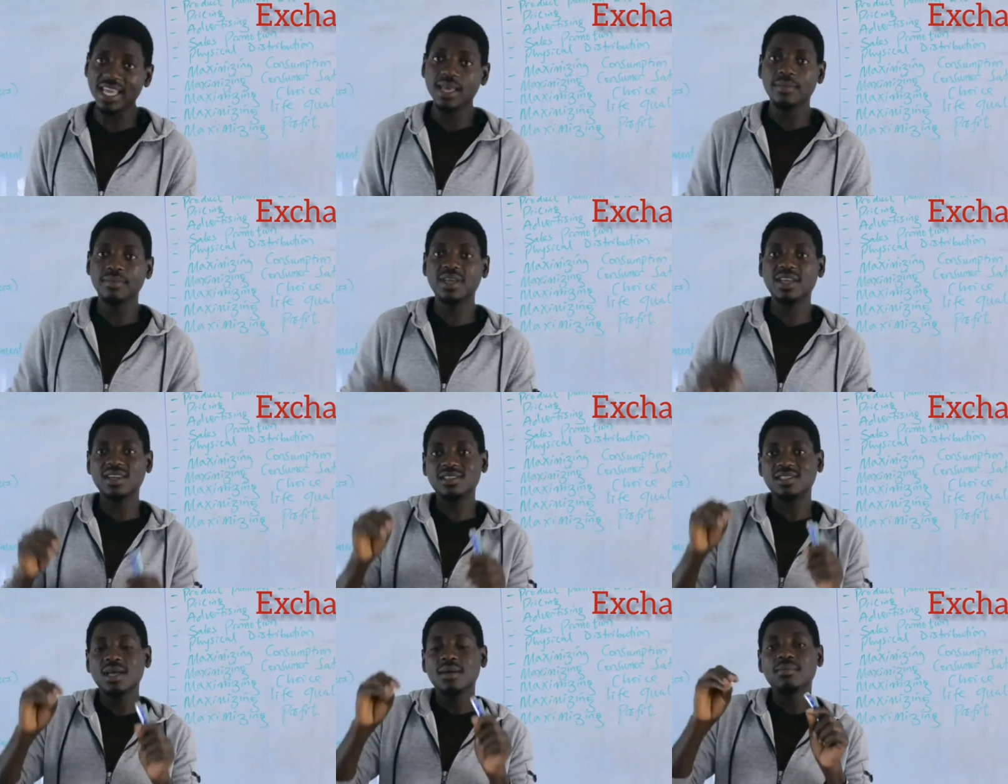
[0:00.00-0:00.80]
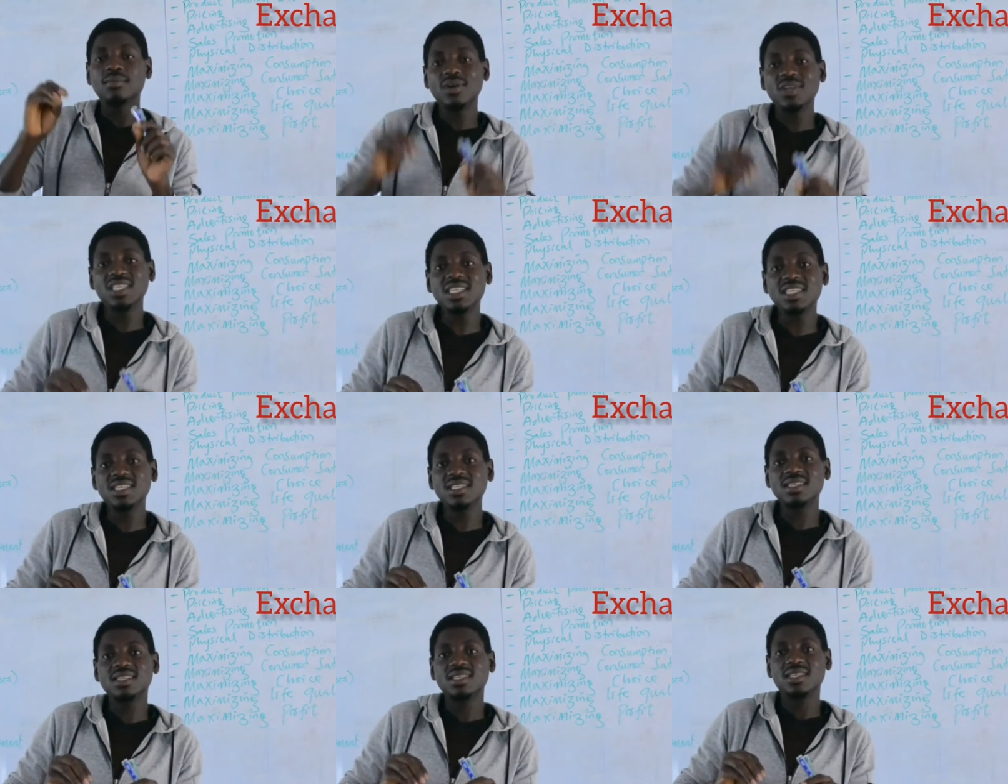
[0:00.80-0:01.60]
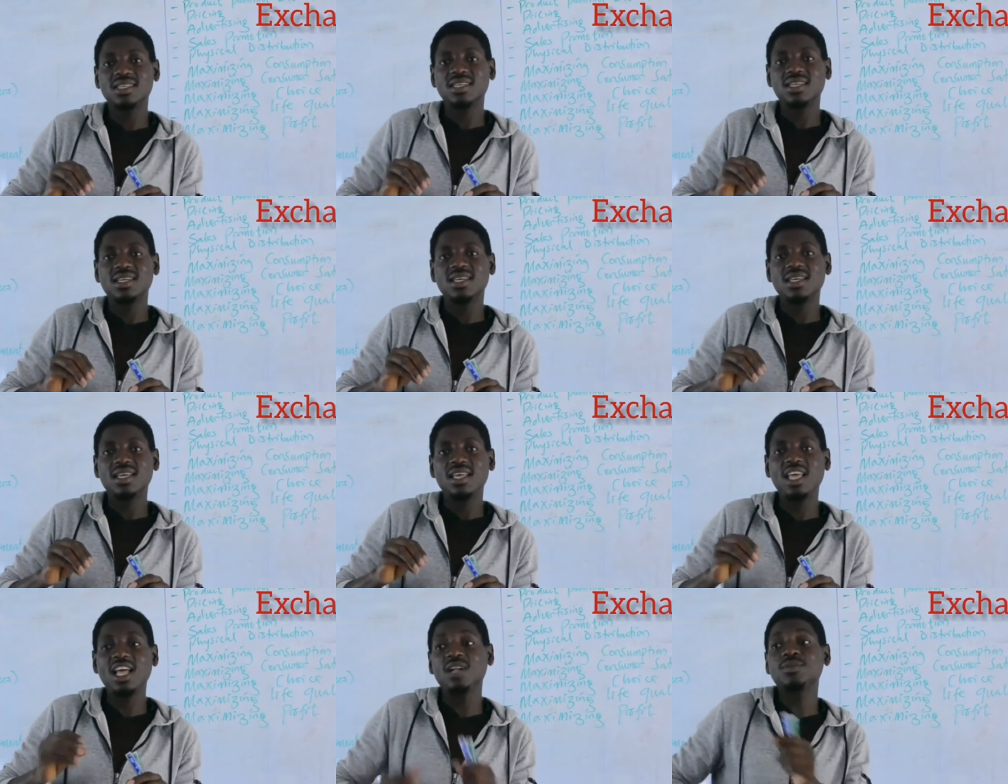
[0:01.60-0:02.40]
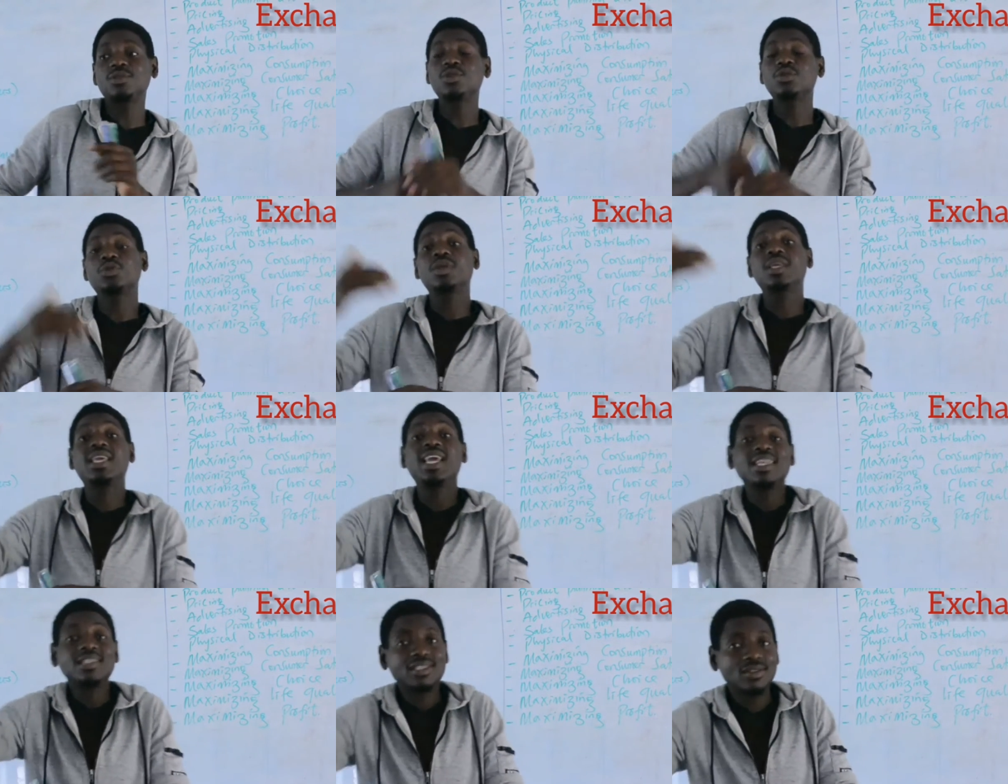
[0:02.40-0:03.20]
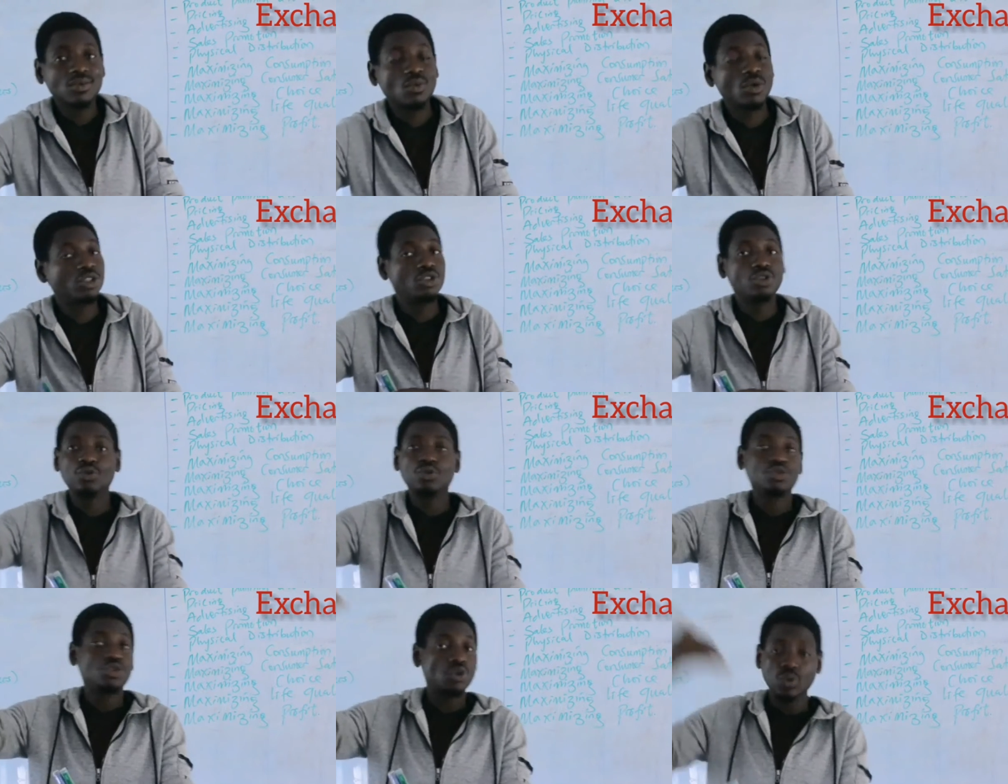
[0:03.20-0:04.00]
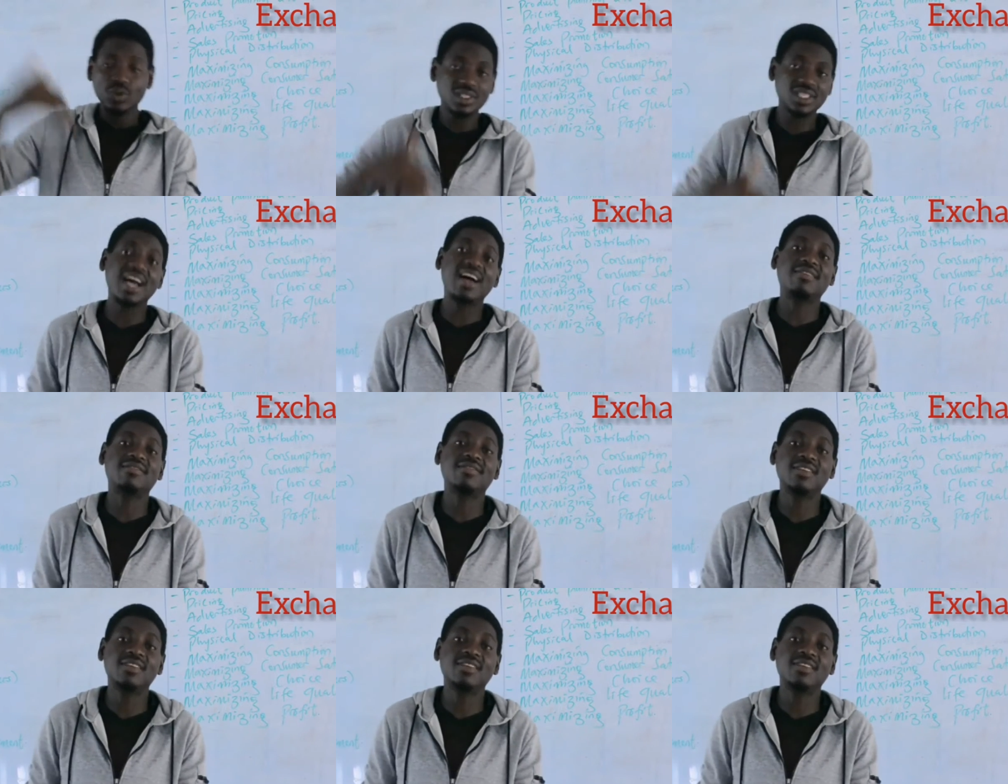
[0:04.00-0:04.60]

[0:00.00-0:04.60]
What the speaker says: Because money helps you to get what you don't have.